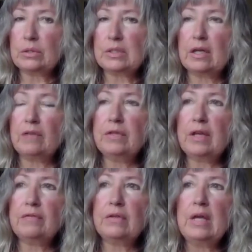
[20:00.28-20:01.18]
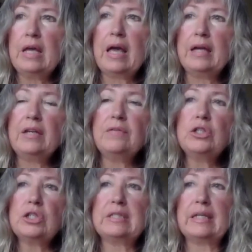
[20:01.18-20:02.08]
So self-love, and
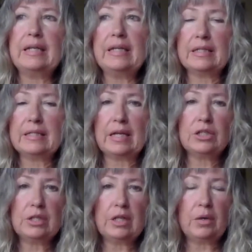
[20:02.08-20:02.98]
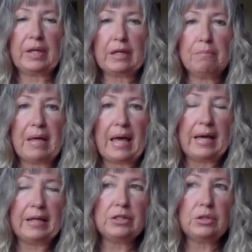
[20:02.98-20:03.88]
even just any attention that we can
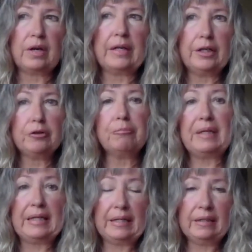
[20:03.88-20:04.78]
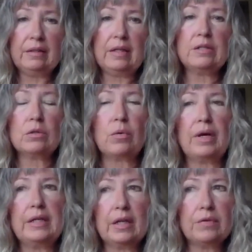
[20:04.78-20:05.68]
pay to our inner being, is
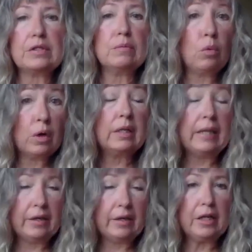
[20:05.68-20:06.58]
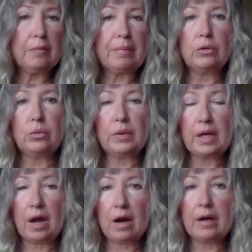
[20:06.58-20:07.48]
going to give us more clarity about who
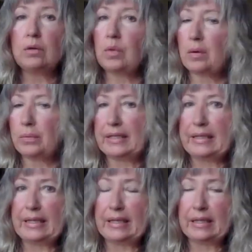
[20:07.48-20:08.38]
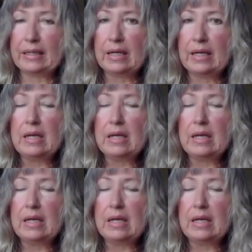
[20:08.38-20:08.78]
we are and what we need.